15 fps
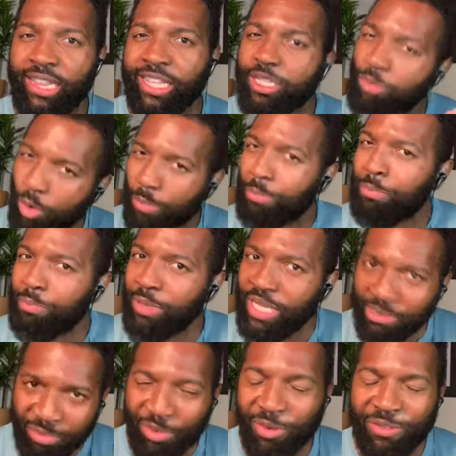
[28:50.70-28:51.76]
And so
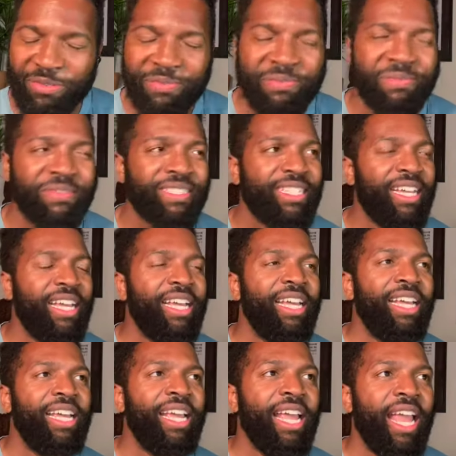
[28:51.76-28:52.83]
the idea of
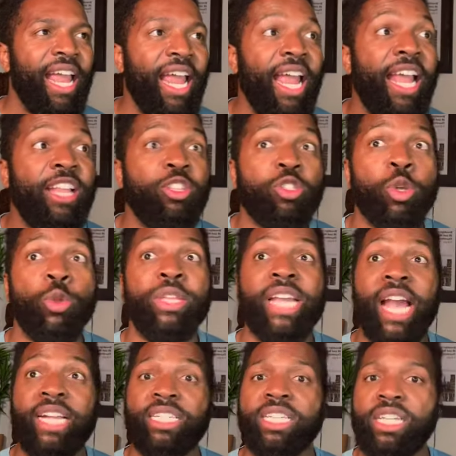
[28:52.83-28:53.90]
COVID in a space like
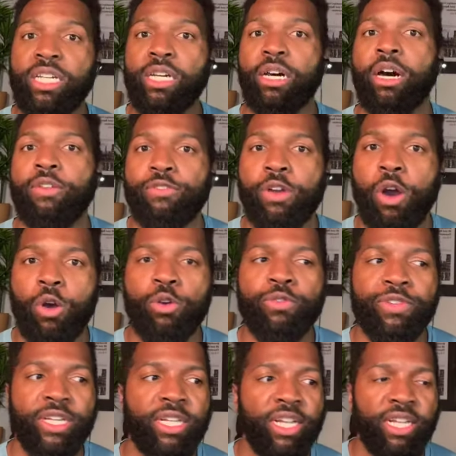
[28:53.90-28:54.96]
that
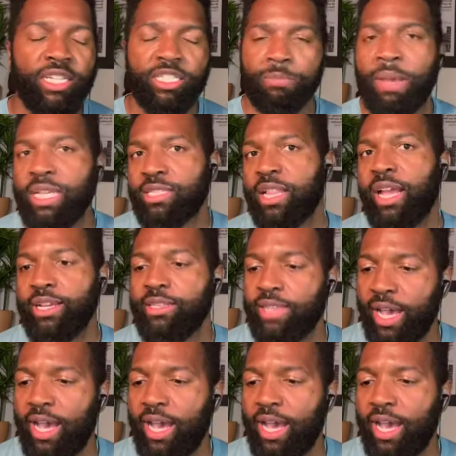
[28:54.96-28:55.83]
is terrifying.